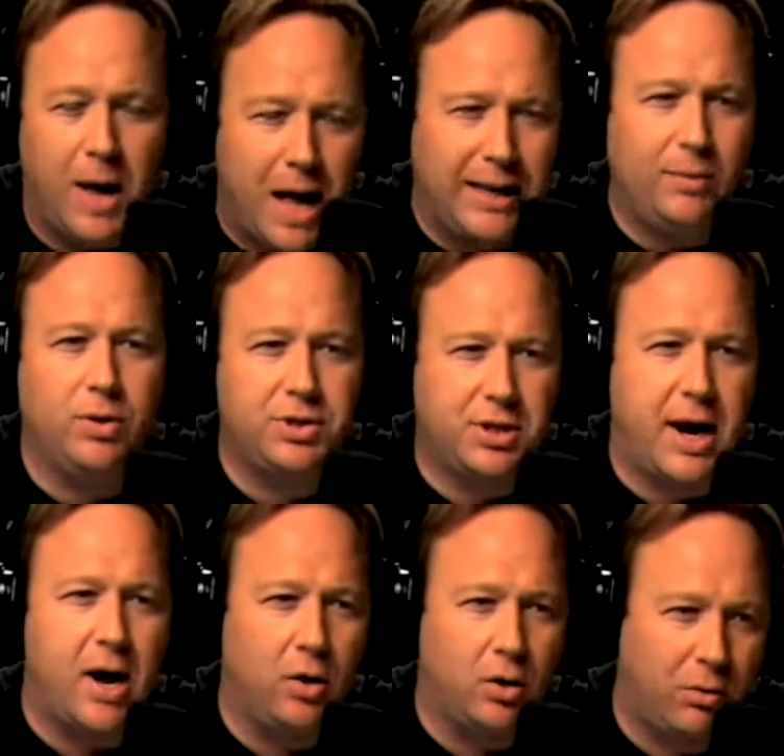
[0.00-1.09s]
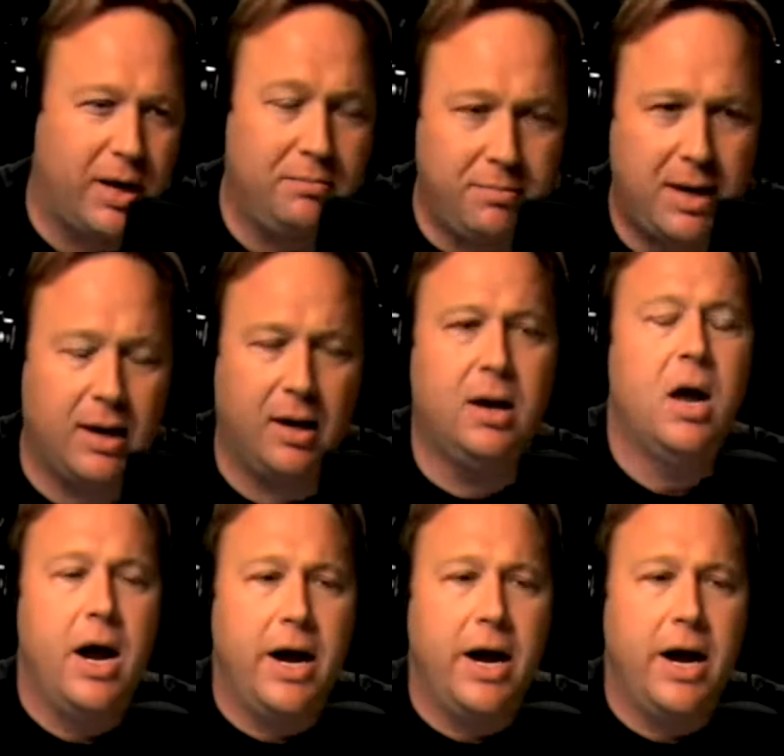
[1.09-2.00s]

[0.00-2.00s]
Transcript: Hollywood style green men